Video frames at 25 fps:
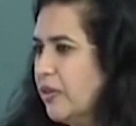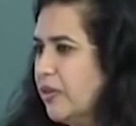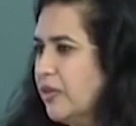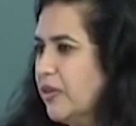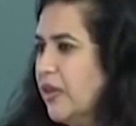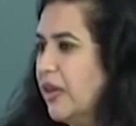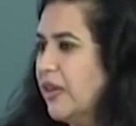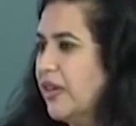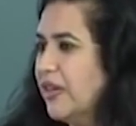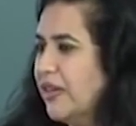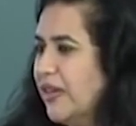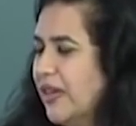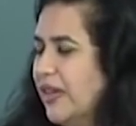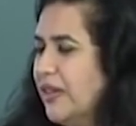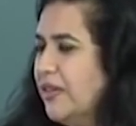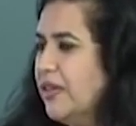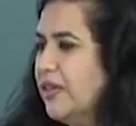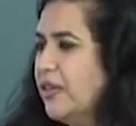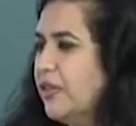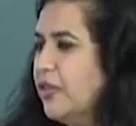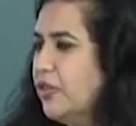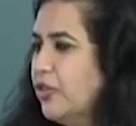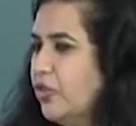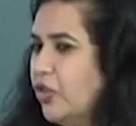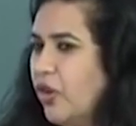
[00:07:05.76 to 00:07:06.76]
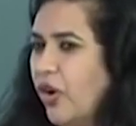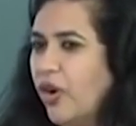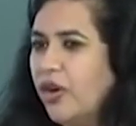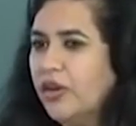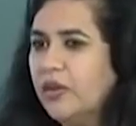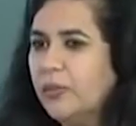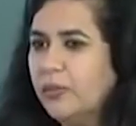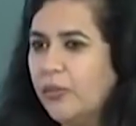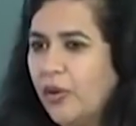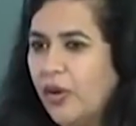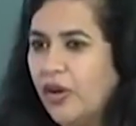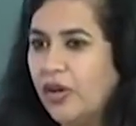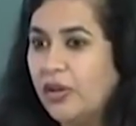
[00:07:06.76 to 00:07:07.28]
the great
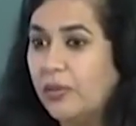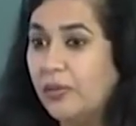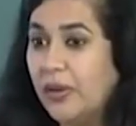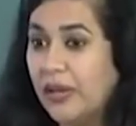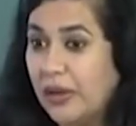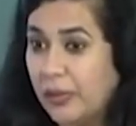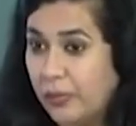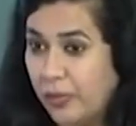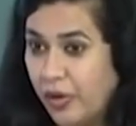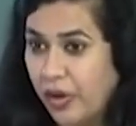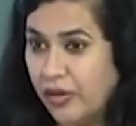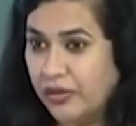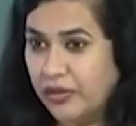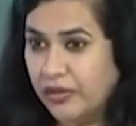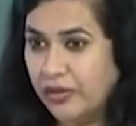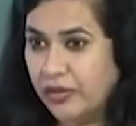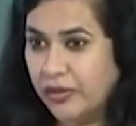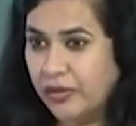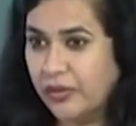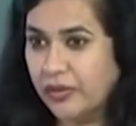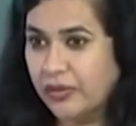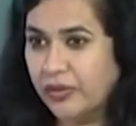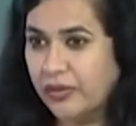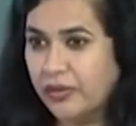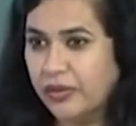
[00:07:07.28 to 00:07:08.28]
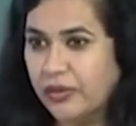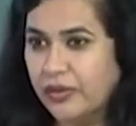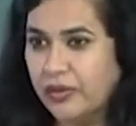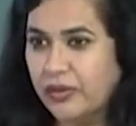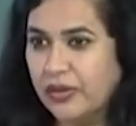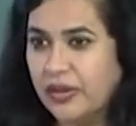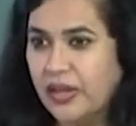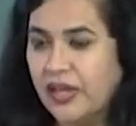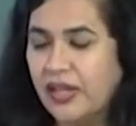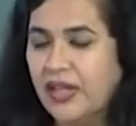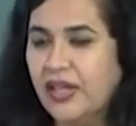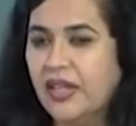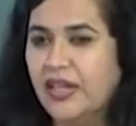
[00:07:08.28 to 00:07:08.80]
Jean-Paul Belmondo,
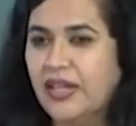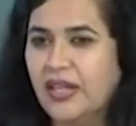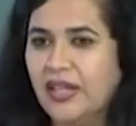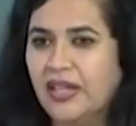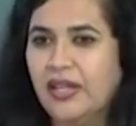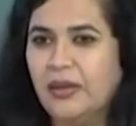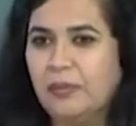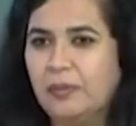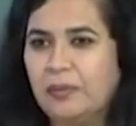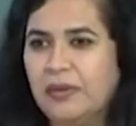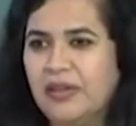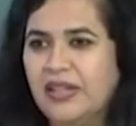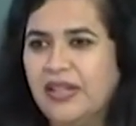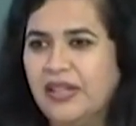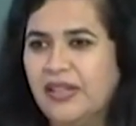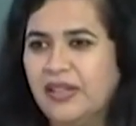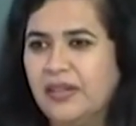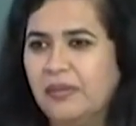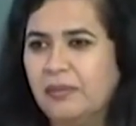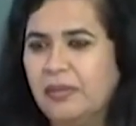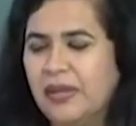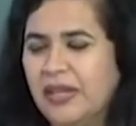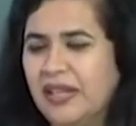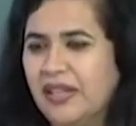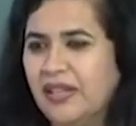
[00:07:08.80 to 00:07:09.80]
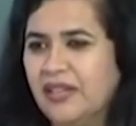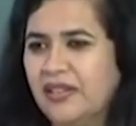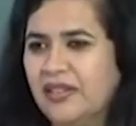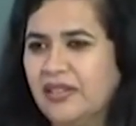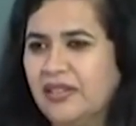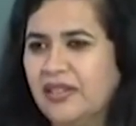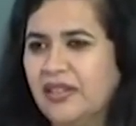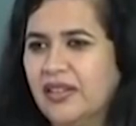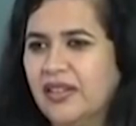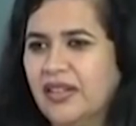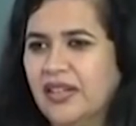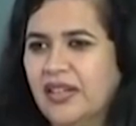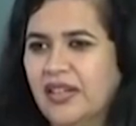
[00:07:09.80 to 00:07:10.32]
okay. He play,
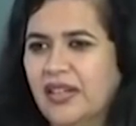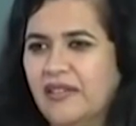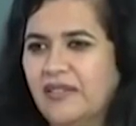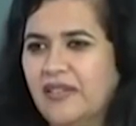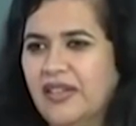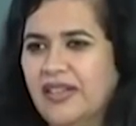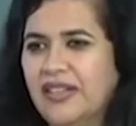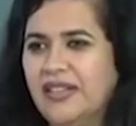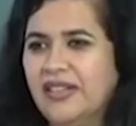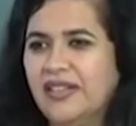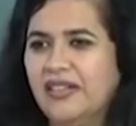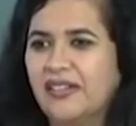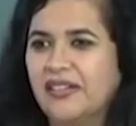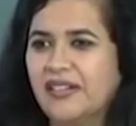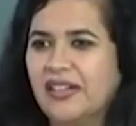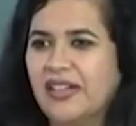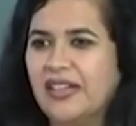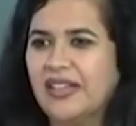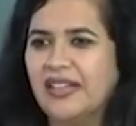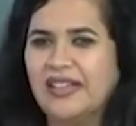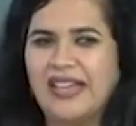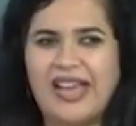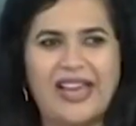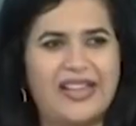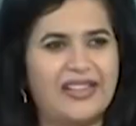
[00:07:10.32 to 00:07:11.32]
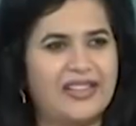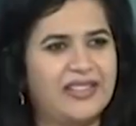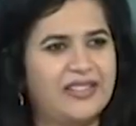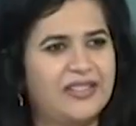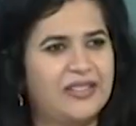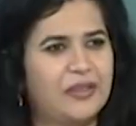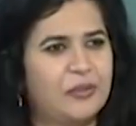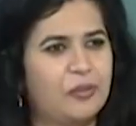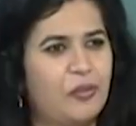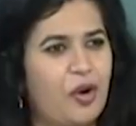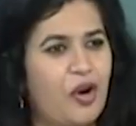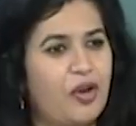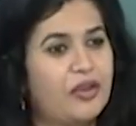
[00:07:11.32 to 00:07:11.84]
plays a very grey
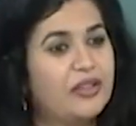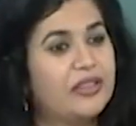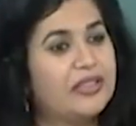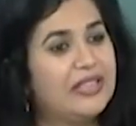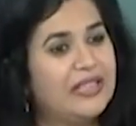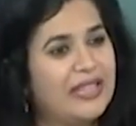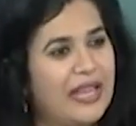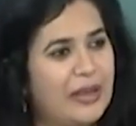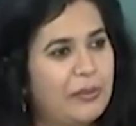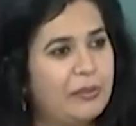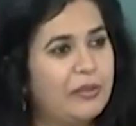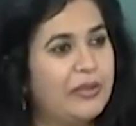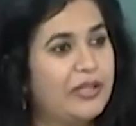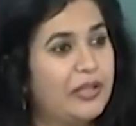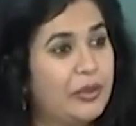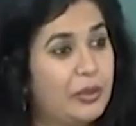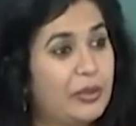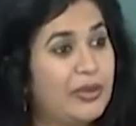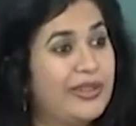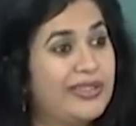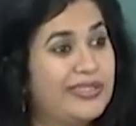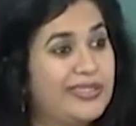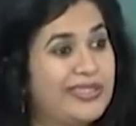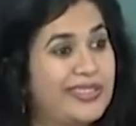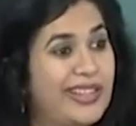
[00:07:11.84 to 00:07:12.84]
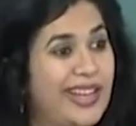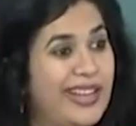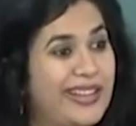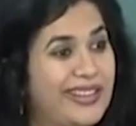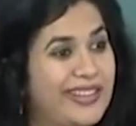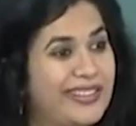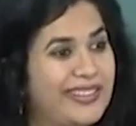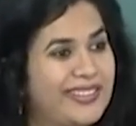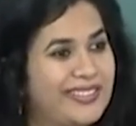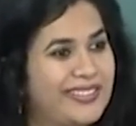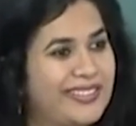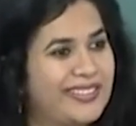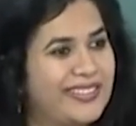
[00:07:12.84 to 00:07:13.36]
character, morally ambiguous
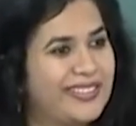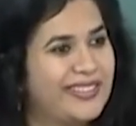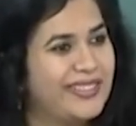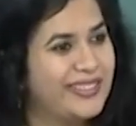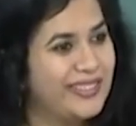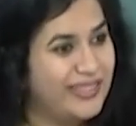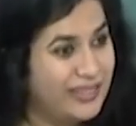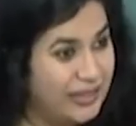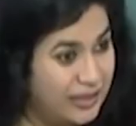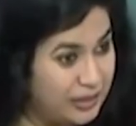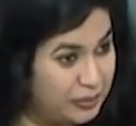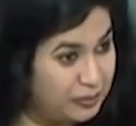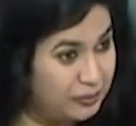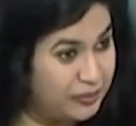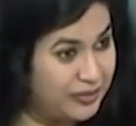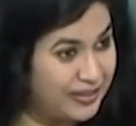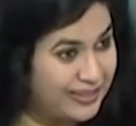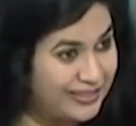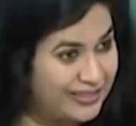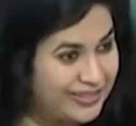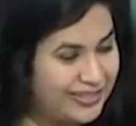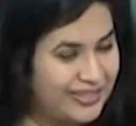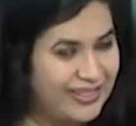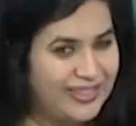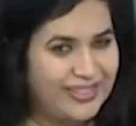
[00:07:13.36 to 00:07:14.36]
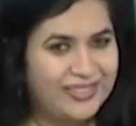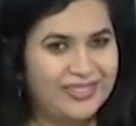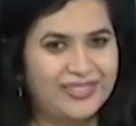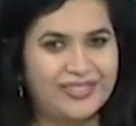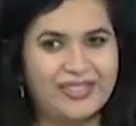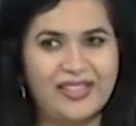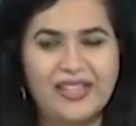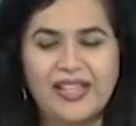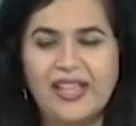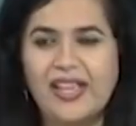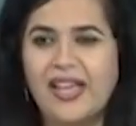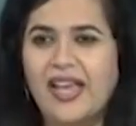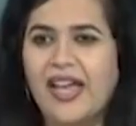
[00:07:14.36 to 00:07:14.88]
character in Breathless.
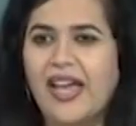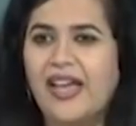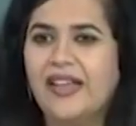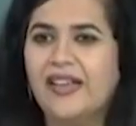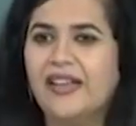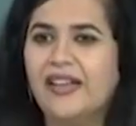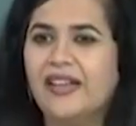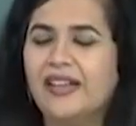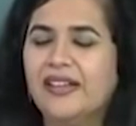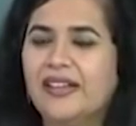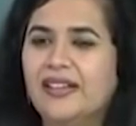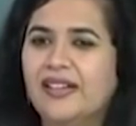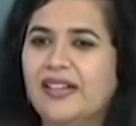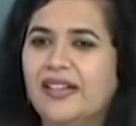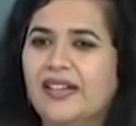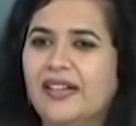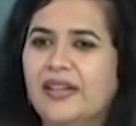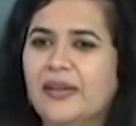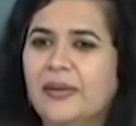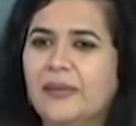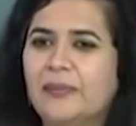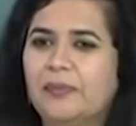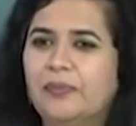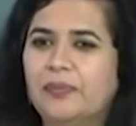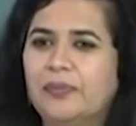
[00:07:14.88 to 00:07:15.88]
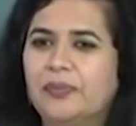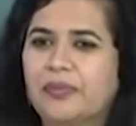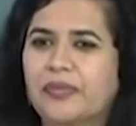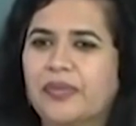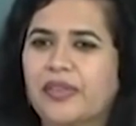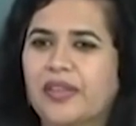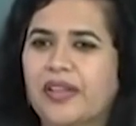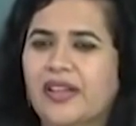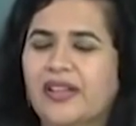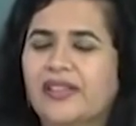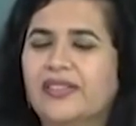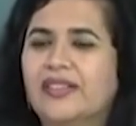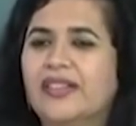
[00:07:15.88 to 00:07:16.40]
And um,
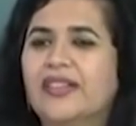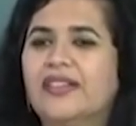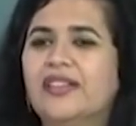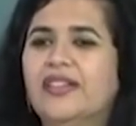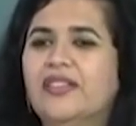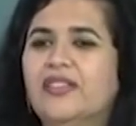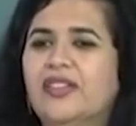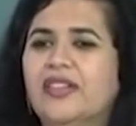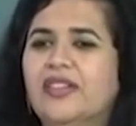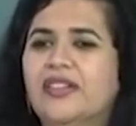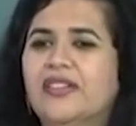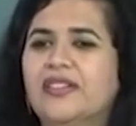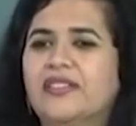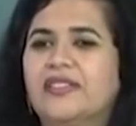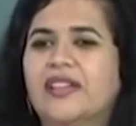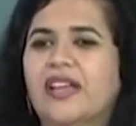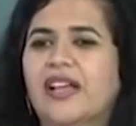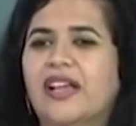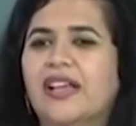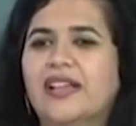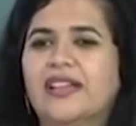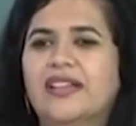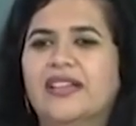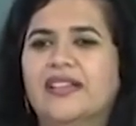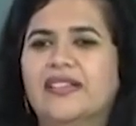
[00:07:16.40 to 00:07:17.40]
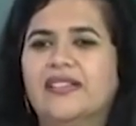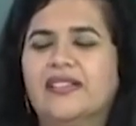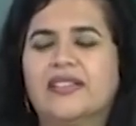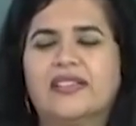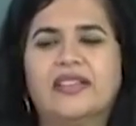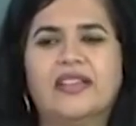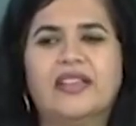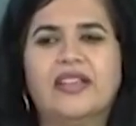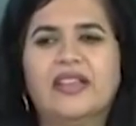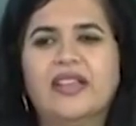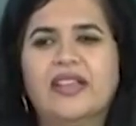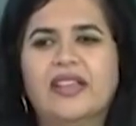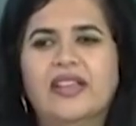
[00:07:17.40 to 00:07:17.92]
his signature style is,
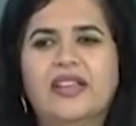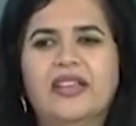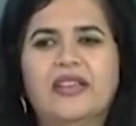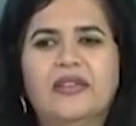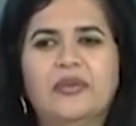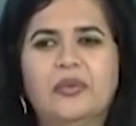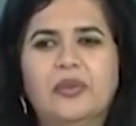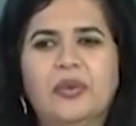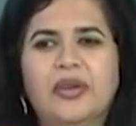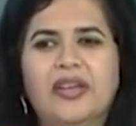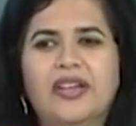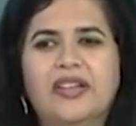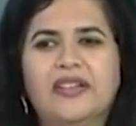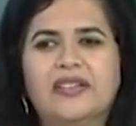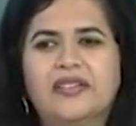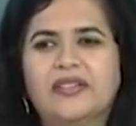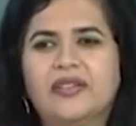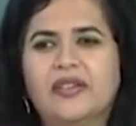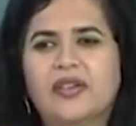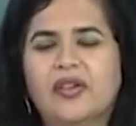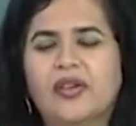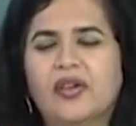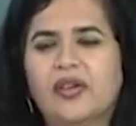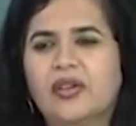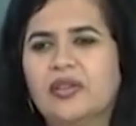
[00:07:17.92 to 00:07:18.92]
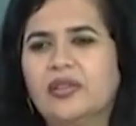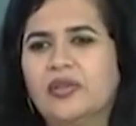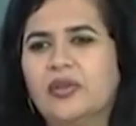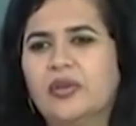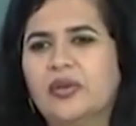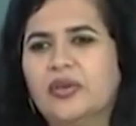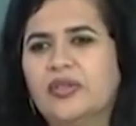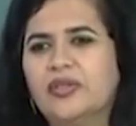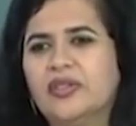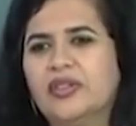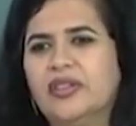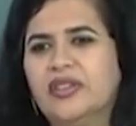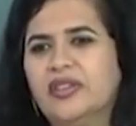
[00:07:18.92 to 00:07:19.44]
he wears all
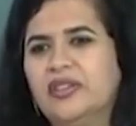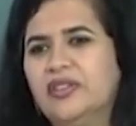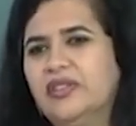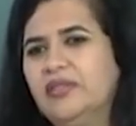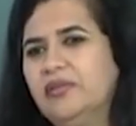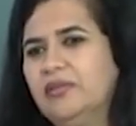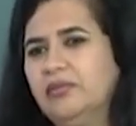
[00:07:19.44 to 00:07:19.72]
those uh,